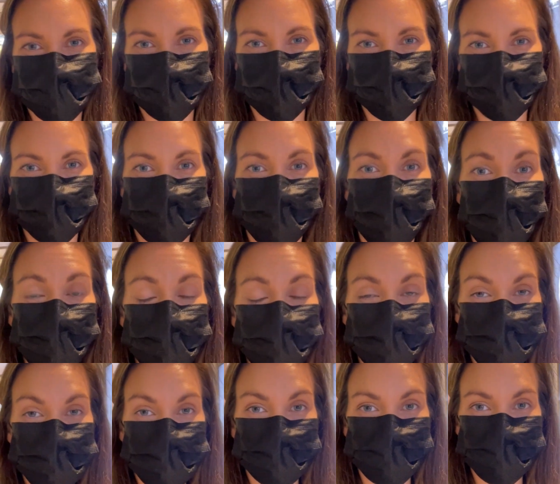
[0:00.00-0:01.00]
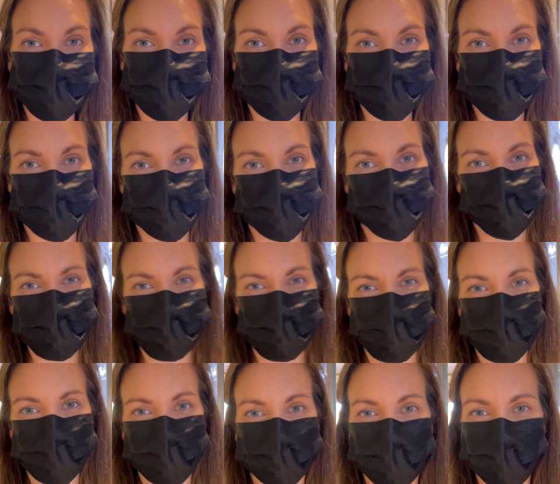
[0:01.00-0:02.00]
comes from Cairo as well, so it's nice to
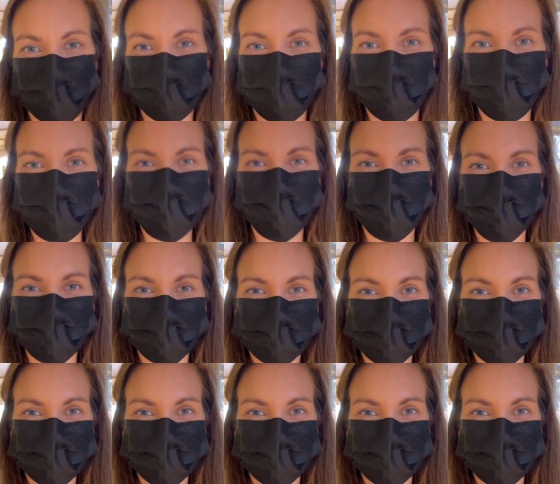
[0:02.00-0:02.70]
see where he ends up.